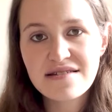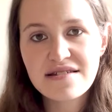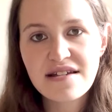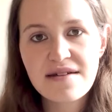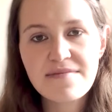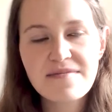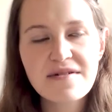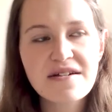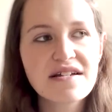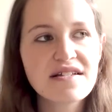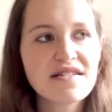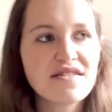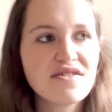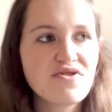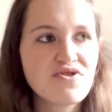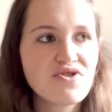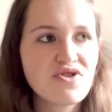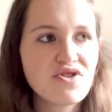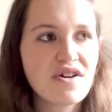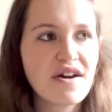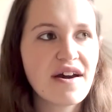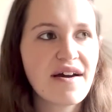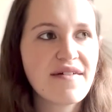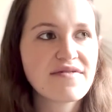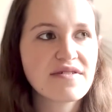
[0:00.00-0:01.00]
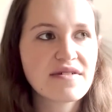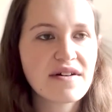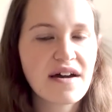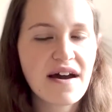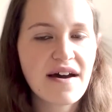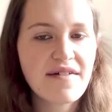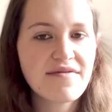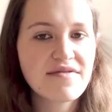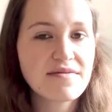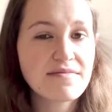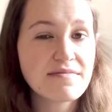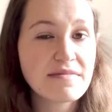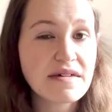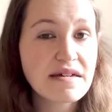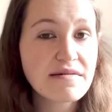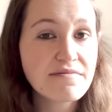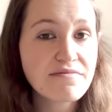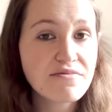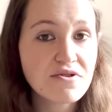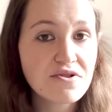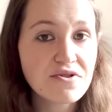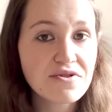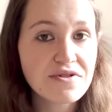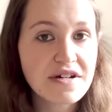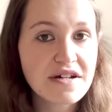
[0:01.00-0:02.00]
day, because usually you have to have the meat
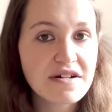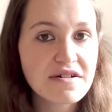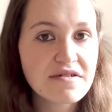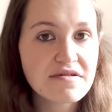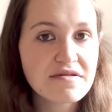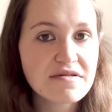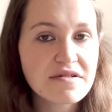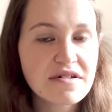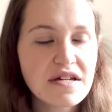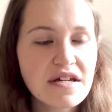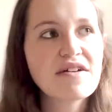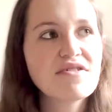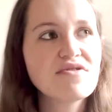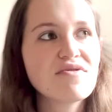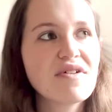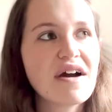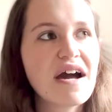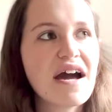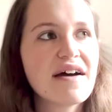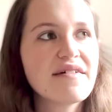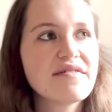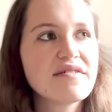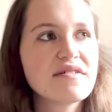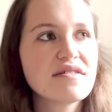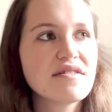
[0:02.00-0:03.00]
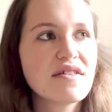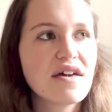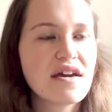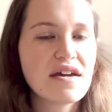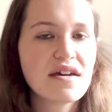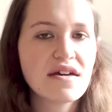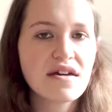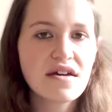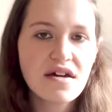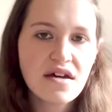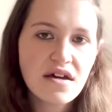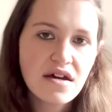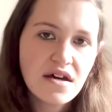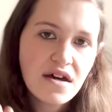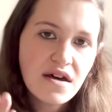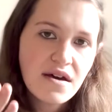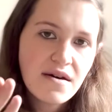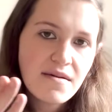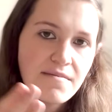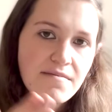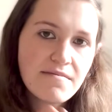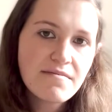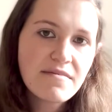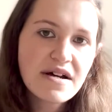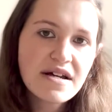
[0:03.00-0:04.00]
pulled out. I don't have it like
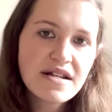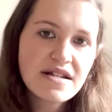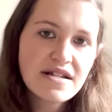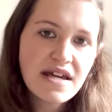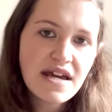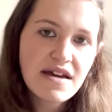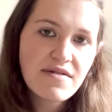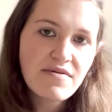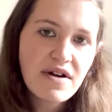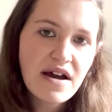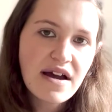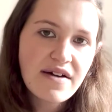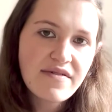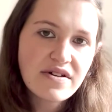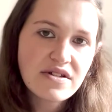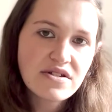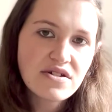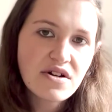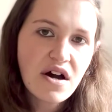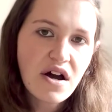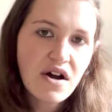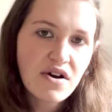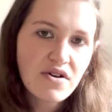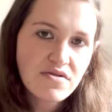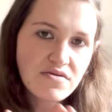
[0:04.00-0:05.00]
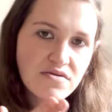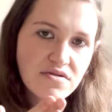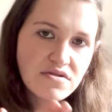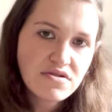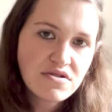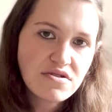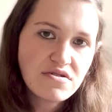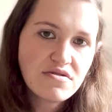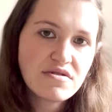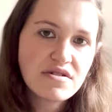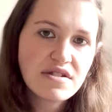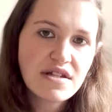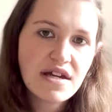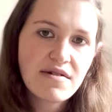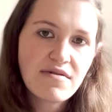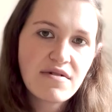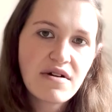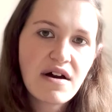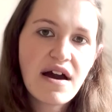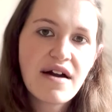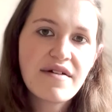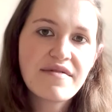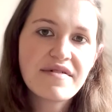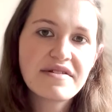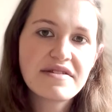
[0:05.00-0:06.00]
Monday we're having tacos, Tuesday we're
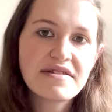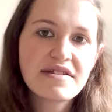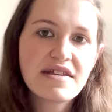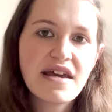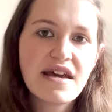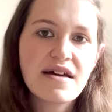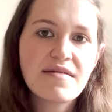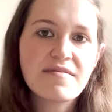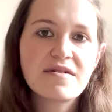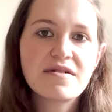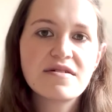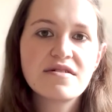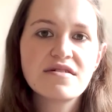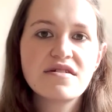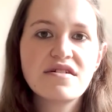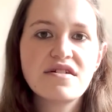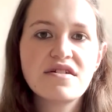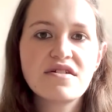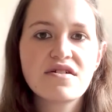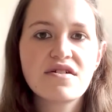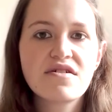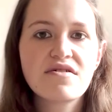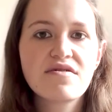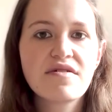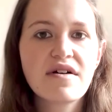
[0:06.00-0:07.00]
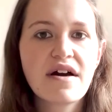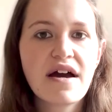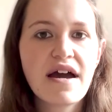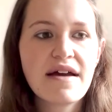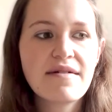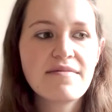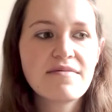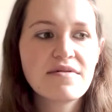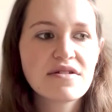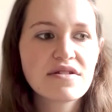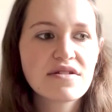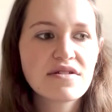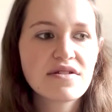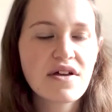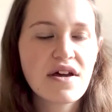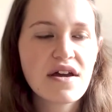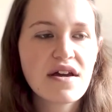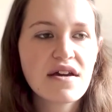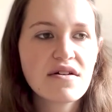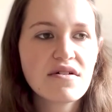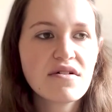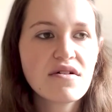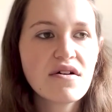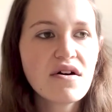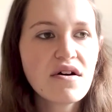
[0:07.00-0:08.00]
having salmon. I'm just
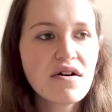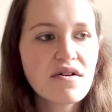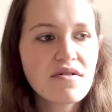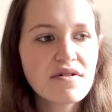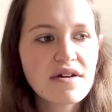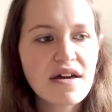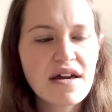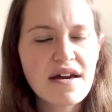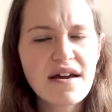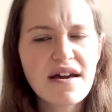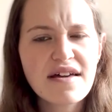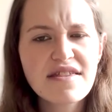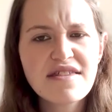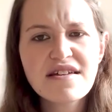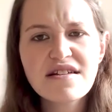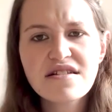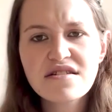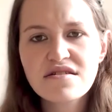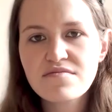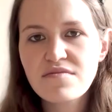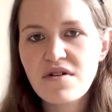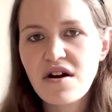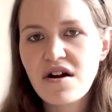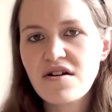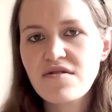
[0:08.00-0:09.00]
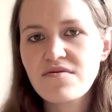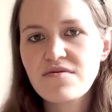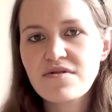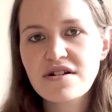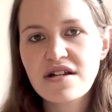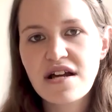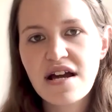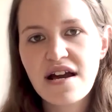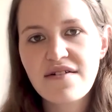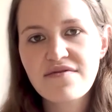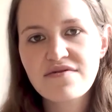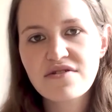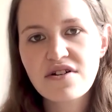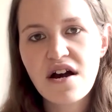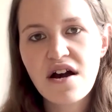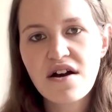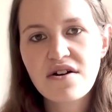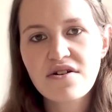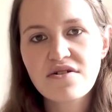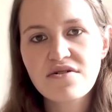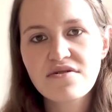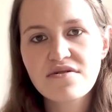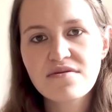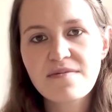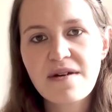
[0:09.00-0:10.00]
like, oh, okay, I think tomorrow we're gonna have
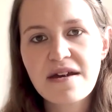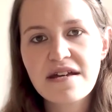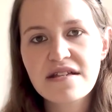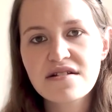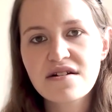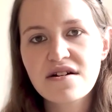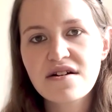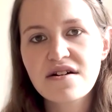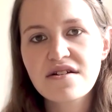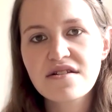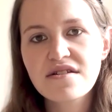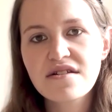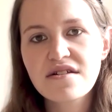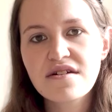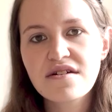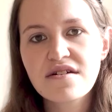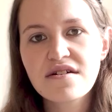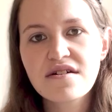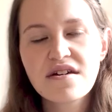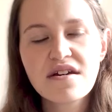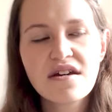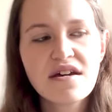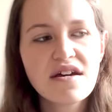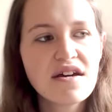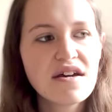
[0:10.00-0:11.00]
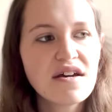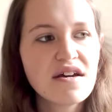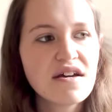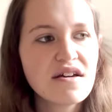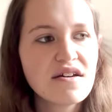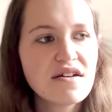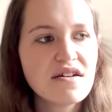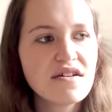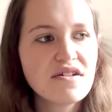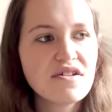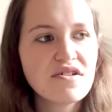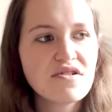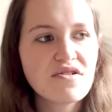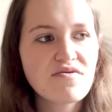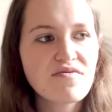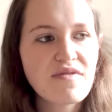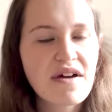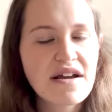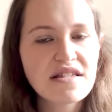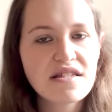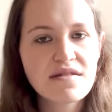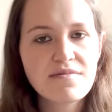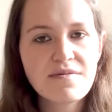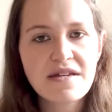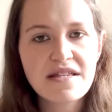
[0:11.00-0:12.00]
tacos based on the
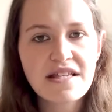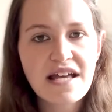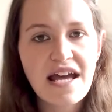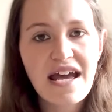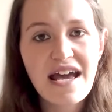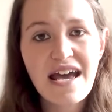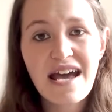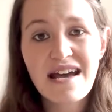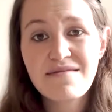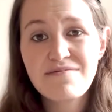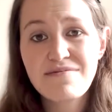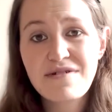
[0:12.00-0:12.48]
recipes I had